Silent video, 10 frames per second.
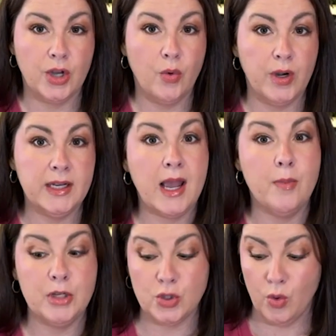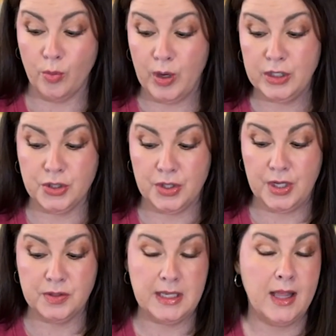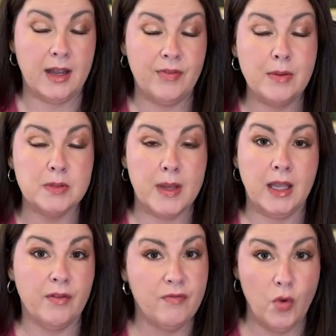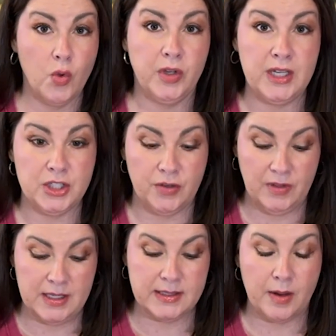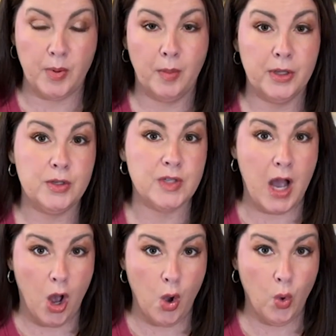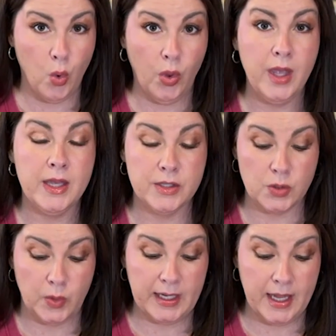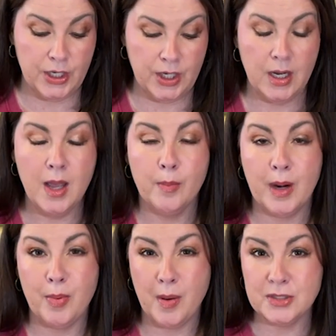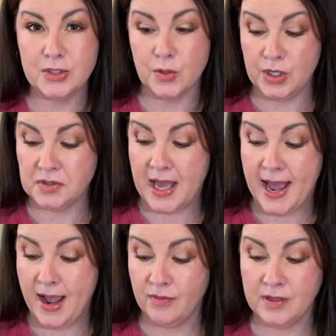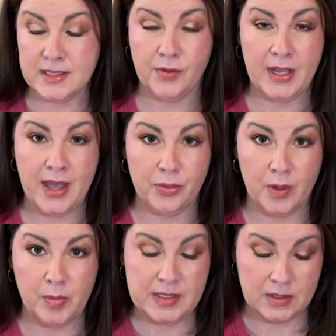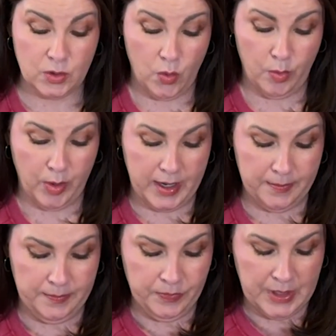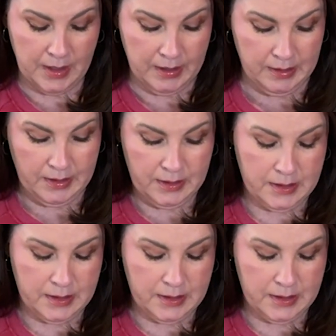according to how much cornbread you're using. Like if I was making a full dish of this, I'd probably use a whole sweet onion, but I'm probably just going to use a half because I only have 3 pieces of cornbread. So